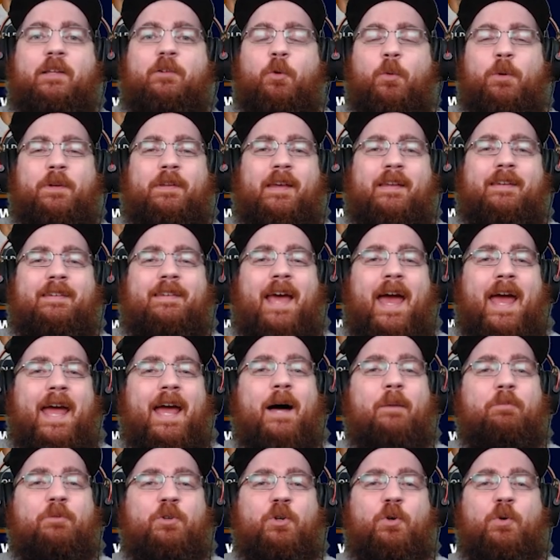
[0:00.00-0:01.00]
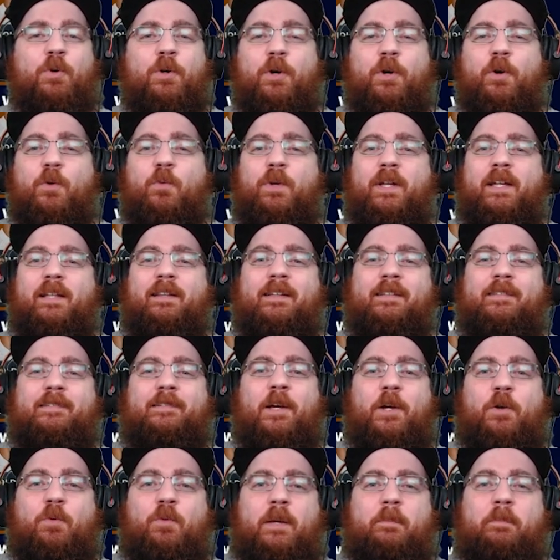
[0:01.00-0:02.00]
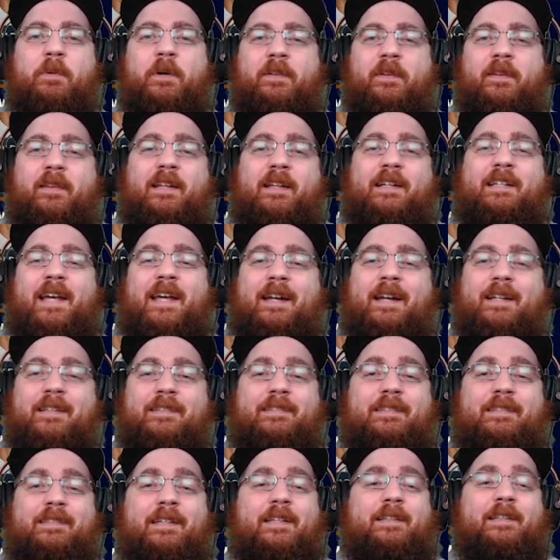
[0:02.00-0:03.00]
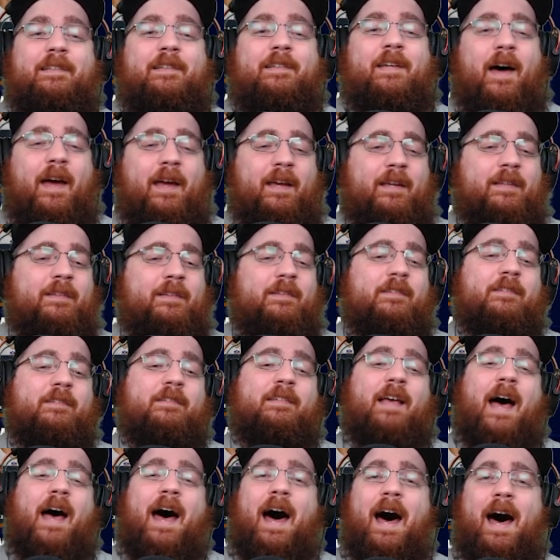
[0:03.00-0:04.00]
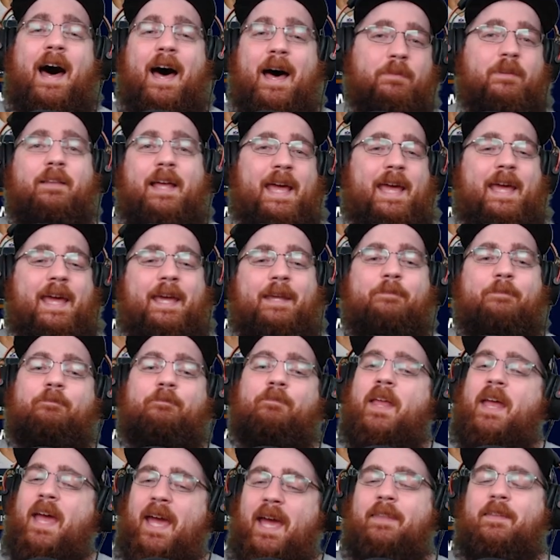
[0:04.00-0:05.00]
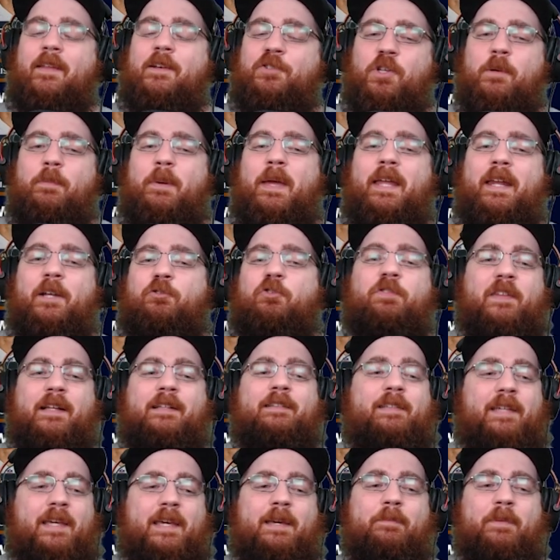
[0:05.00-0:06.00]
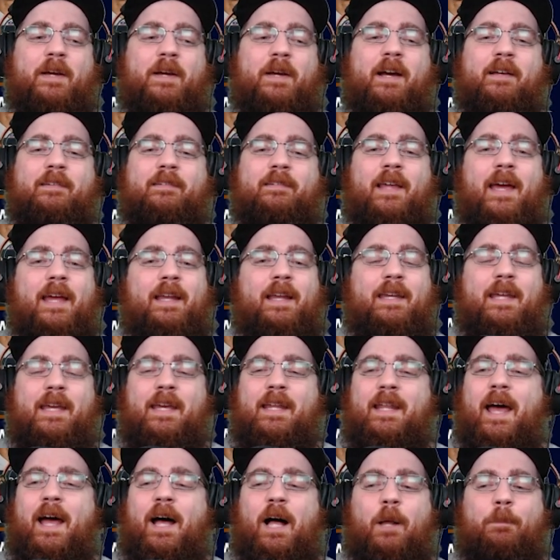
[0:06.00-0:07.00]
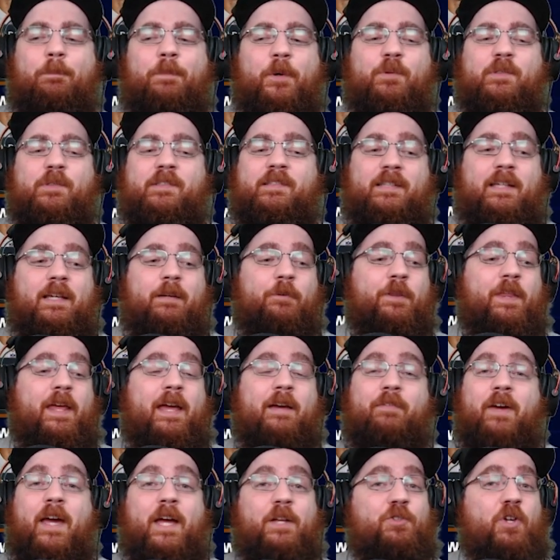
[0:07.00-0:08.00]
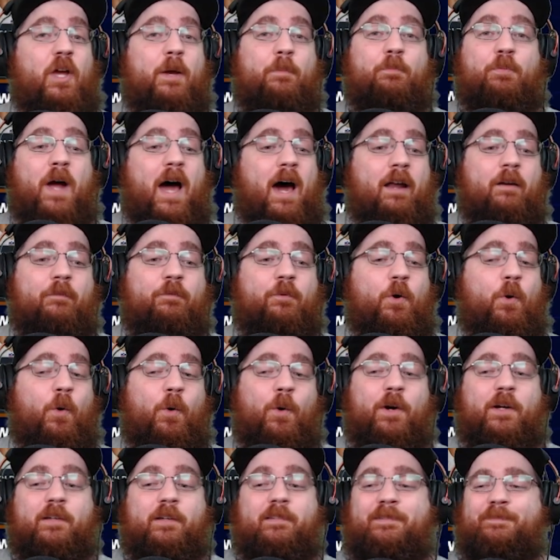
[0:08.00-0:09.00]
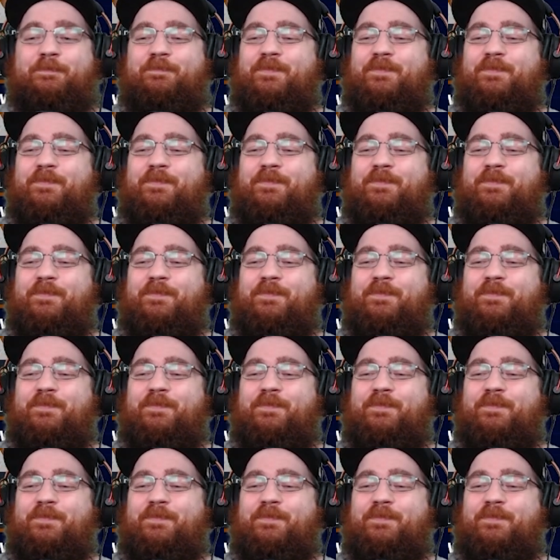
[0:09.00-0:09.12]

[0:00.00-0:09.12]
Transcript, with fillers: So today I'm doing a realistic rebuild of the Tennessee Titans. I'm Lane, and this should be an interesting team because they need help at receiver. They have A J. Brown, of course.